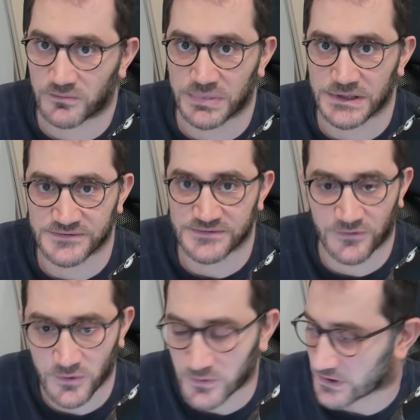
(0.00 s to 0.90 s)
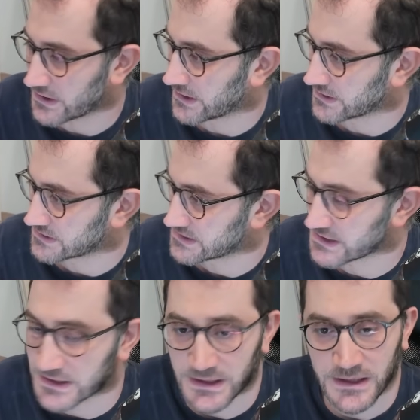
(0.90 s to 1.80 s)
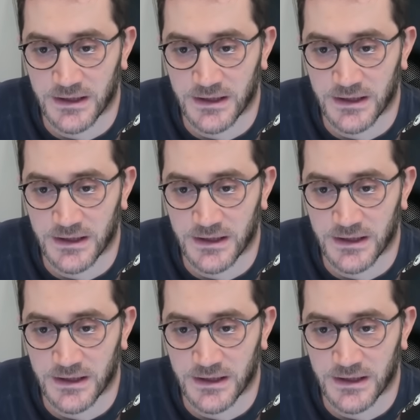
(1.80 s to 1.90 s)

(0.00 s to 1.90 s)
please follow and see.